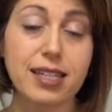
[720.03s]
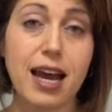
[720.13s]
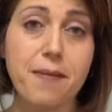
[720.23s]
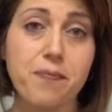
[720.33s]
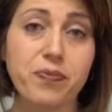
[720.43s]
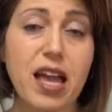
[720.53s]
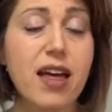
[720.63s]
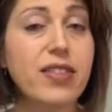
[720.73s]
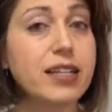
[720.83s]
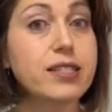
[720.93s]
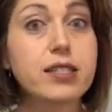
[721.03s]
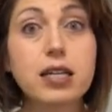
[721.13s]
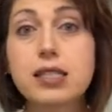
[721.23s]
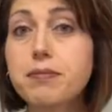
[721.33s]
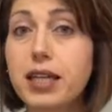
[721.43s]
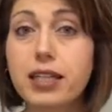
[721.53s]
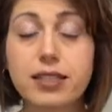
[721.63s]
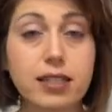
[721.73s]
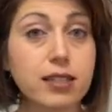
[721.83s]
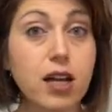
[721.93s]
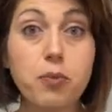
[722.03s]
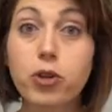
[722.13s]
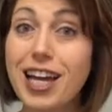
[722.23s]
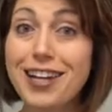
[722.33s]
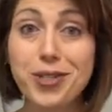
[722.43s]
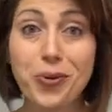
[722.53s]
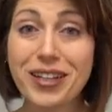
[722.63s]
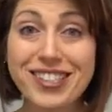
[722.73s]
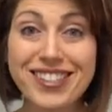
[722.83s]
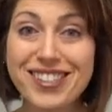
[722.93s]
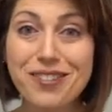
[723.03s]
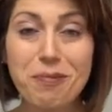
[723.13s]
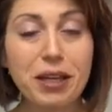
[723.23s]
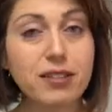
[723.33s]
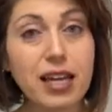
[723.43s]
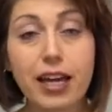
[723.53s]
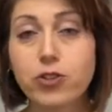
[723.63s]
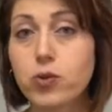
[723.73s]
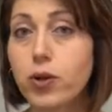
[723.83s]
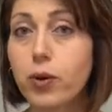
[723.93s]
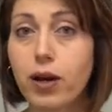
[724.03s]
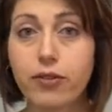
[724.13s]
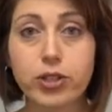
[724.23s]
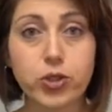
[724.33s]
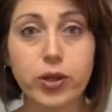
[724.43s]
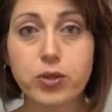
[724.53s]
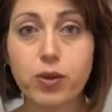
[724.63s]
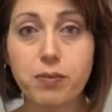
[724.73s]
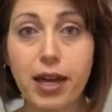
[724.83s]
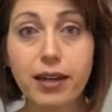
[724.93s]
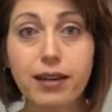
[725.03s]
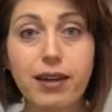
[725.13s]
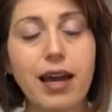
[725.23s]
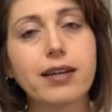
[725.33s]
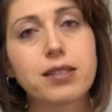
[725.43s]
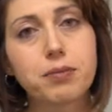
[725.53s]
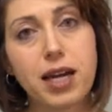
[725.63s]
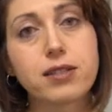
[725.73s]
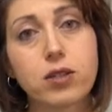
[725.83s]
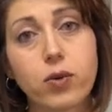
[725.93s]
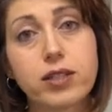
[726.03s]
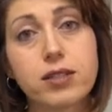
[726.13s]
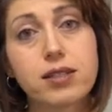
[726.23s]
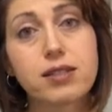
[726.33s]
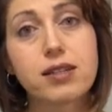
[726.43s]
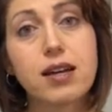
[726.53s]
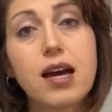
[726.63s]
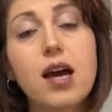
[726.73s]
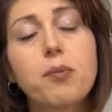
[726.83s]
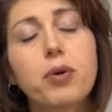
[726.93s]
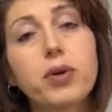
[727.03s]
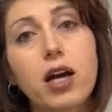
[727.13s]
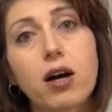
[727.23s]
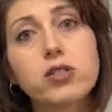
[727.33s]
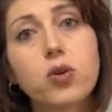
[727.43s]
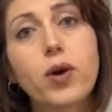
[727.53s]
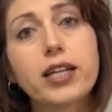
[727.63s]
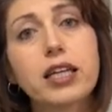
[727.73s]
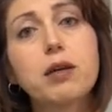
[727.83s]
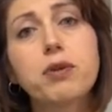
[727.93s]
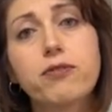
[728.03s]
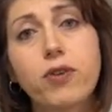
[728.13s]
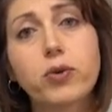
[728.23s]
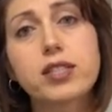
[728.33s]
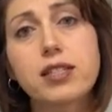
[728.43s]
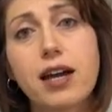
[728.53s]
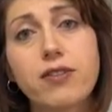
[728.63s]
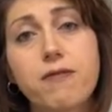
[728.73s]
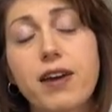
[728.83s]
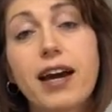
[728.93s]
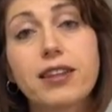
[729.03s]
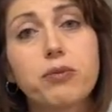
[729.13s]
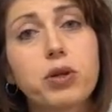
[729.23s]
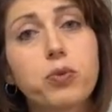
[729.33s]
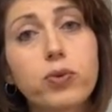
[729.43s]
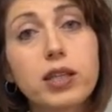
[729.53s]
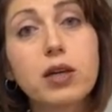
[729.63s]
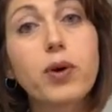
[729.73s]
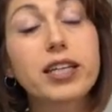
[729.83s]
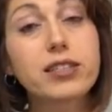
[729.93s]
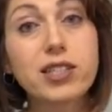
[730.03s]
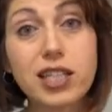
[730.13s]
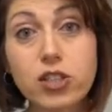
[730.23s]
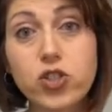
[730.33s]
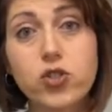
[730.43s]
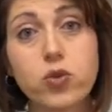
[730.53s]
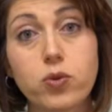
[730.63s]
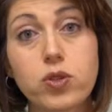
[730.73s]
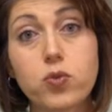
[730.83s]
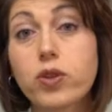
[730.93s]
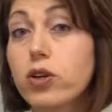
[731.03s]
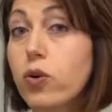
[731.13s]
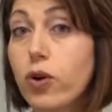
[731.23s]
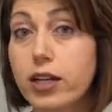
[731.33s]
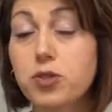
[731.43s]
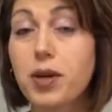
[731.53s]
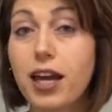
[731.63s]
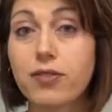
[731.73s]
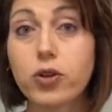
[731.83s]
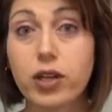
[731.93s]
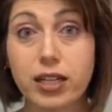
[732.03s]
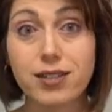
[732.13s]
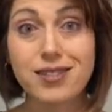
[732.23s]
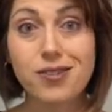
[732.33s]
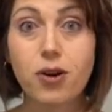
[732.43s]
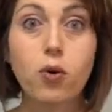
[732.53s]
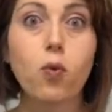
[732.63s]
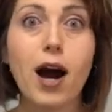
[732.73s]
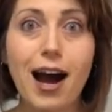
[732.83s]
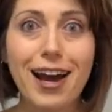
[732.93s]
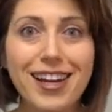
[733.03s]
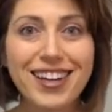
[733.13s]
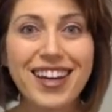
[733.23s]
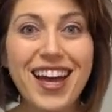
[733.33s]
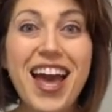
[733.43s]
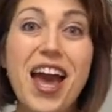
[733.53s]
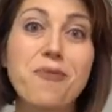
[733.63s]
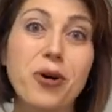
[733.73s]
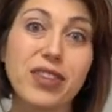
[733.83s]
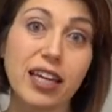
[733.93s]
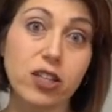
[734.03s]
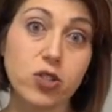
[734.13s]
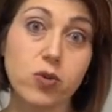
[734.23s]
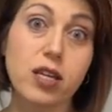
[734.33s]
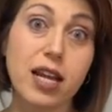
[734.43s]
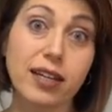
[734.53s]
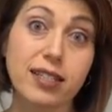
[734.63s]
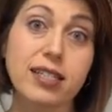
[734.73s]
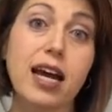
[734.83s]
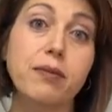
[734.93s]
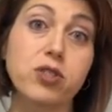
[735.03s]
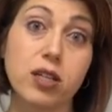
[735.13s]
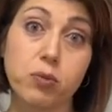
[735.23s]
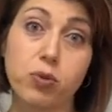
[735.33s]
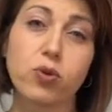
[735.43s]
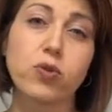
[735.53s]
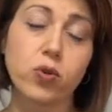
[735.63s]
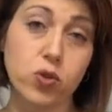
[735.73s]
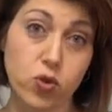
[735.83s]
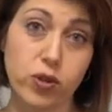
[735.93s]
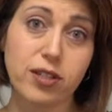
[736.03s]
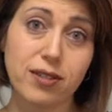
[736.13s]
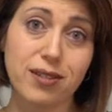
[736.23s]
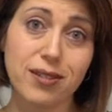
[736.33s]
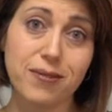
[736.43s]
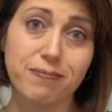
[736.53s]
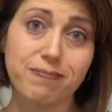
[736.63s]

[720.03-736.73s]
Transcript: time. That doesn't mean it doesn't come with consequences, because as you know, every choice we make has some consequences. But we also want to keep it focused on the fact that we really want to teach students what the correct behavior is, why, and what they can do the next time to improve those choices.